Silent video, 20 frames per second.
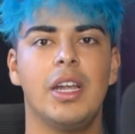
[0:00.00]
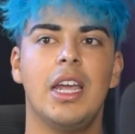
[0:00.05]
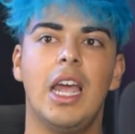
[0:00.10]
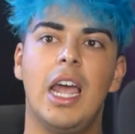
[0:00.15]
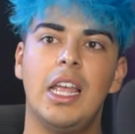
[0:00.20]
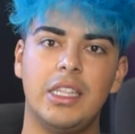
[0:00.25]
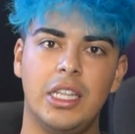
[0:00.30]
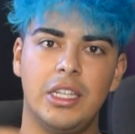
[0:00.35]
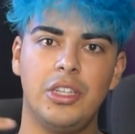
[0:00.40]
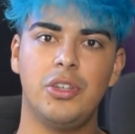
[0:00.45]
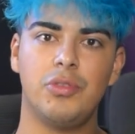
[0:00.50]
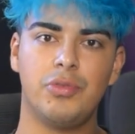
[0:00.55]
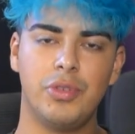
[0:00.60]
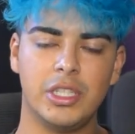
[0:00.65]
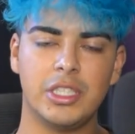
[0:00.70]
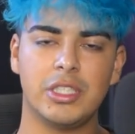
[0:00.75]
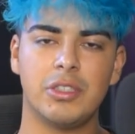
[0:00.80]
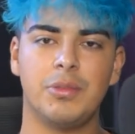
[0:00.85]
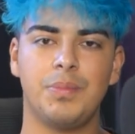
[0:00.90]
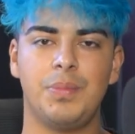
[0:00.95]
resort, and then you
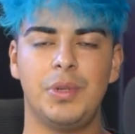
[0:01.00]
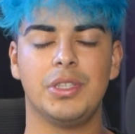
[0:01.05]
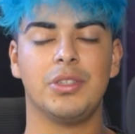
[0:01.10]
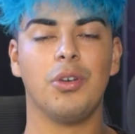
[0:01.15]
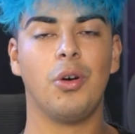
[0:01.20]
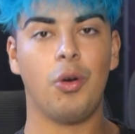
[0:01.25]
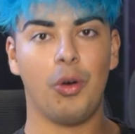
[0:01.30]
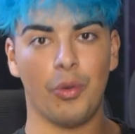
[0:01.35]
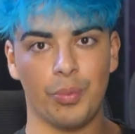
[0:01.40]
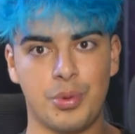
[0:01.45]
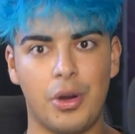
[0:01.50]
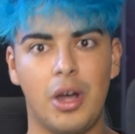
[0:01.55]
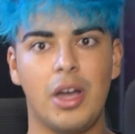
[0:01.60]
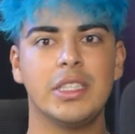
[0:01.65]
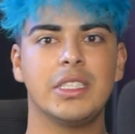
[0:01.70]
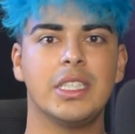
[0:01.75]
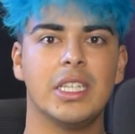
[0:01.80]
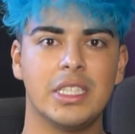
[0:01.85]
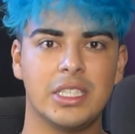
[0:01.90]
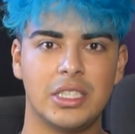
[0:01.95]
rinse and repeat the whole
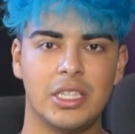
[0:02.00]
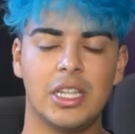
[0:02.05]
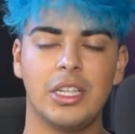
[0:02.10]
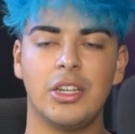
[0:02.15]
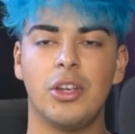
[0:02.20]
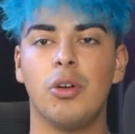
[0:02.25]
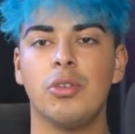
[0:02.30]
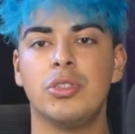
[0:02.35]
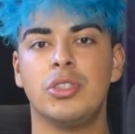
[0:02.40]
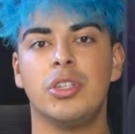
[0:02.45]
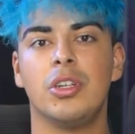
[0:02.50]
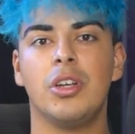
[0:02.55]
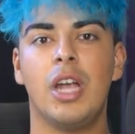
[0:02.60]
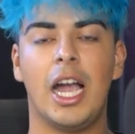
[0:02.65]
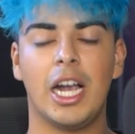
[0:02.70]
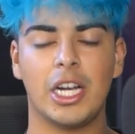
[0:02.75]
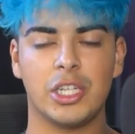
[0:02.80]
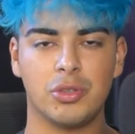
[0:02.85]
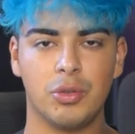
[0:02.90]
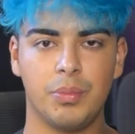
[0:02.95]
process and go to your
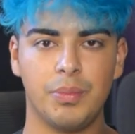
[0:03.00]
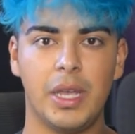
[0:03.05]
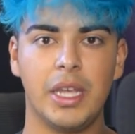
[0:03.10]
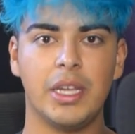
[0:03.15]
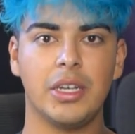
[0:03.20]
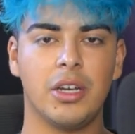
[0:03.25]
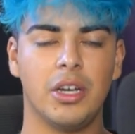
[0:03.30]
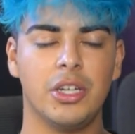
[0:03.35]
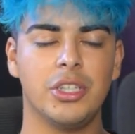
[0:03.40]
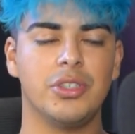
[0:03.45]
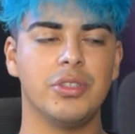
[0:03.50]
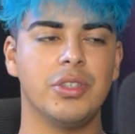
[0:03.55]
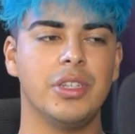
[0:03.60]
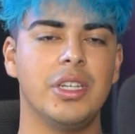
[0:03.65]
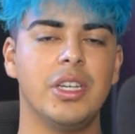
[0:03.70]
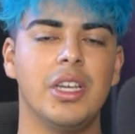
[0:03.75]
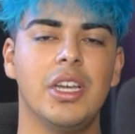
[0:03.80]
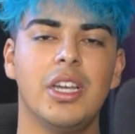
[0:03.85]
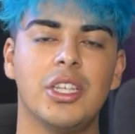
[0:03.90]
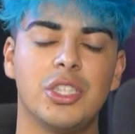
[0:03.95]
actual main country.